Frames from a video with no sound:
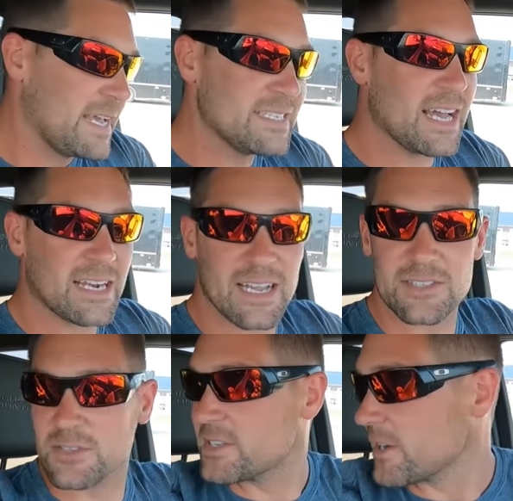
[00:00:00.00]
He's got an
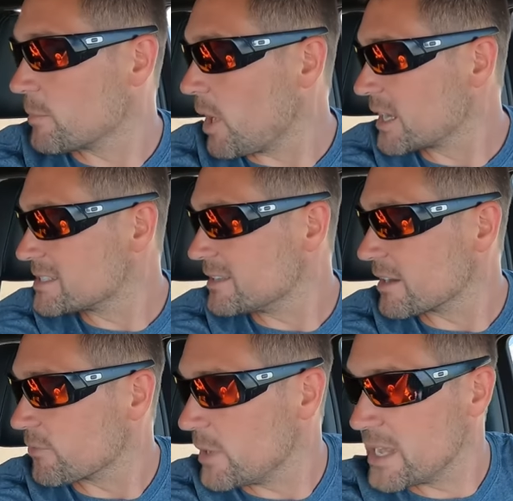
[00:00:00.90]
extra steering box in
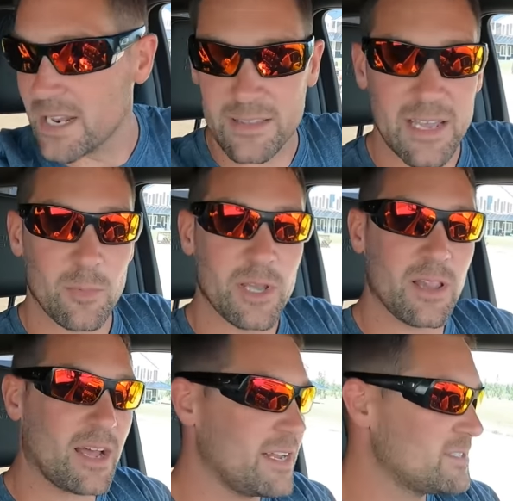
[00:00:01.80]
there. If we need it, that'll be a
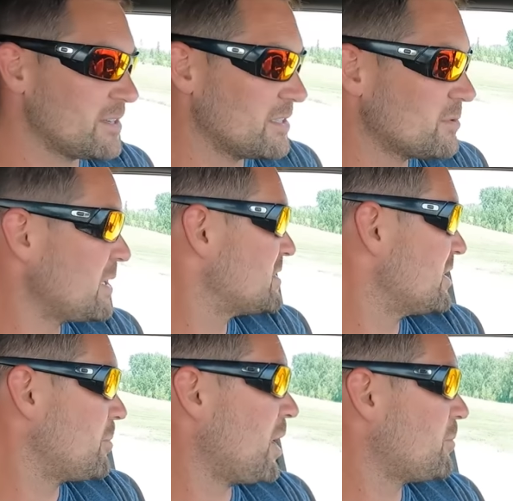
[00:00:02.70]
lot easier to switch
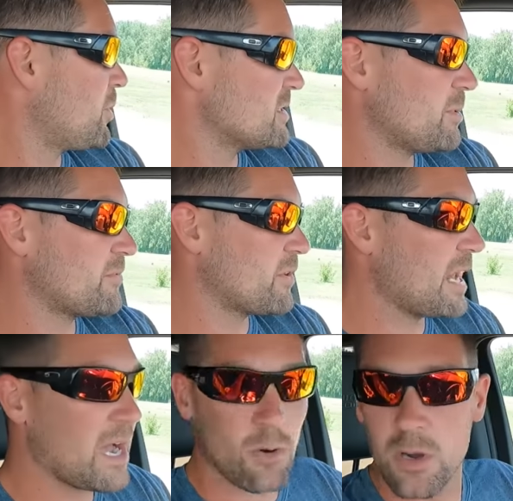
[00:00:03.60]
than the pump was. But for
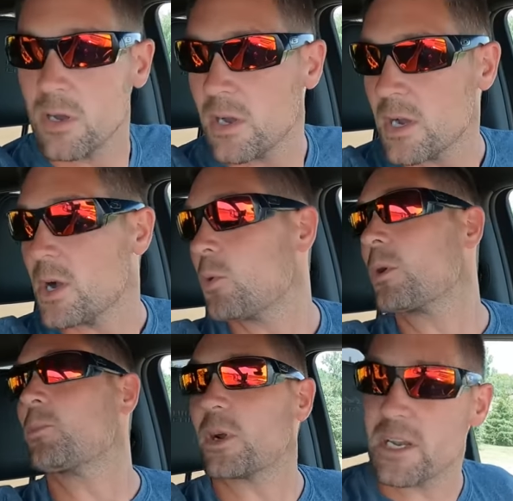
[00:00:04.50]
now,
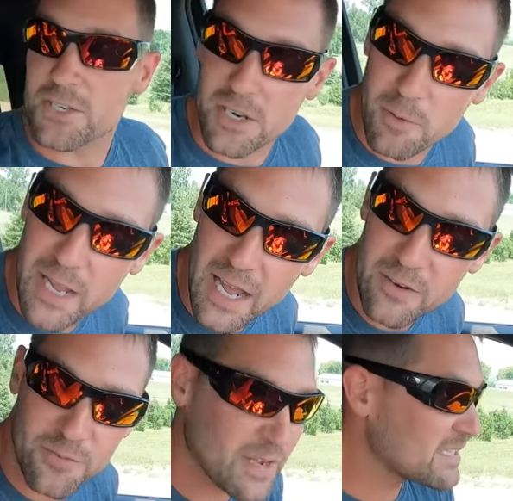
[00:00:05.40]
we're pretty sure we got
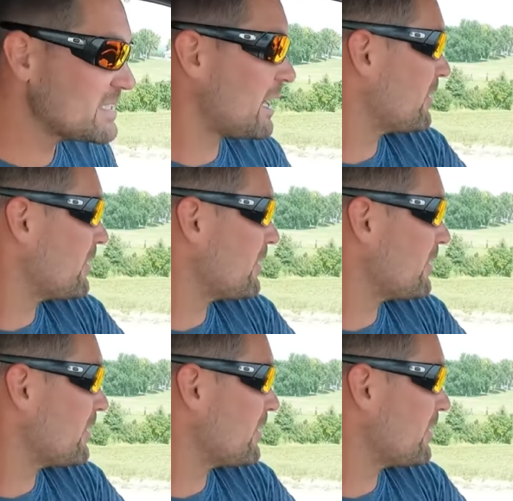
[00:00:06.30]
it fixed.